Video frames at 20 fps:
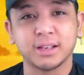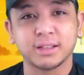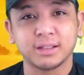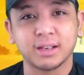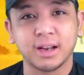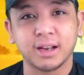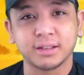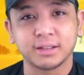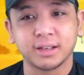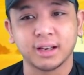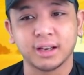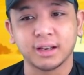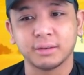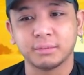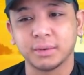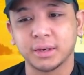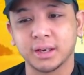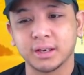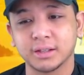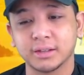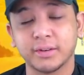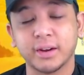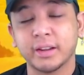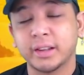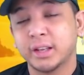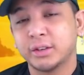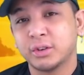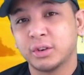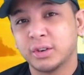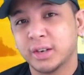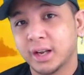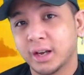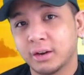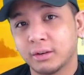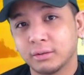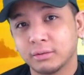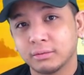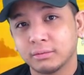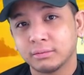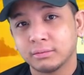as Sasuke, because of how they turned
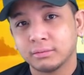out.